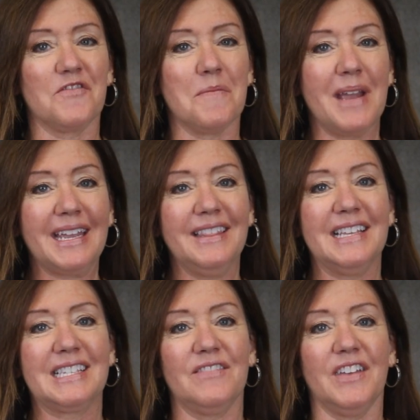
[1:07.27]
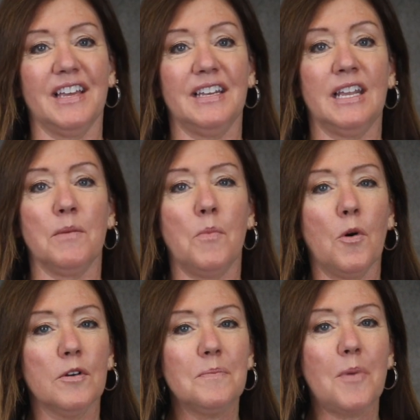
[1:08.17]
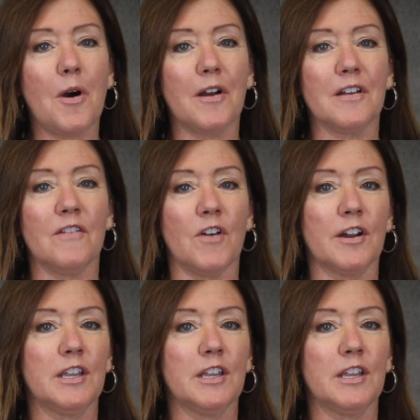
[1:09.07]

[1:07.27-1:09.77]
for making this event an important part of our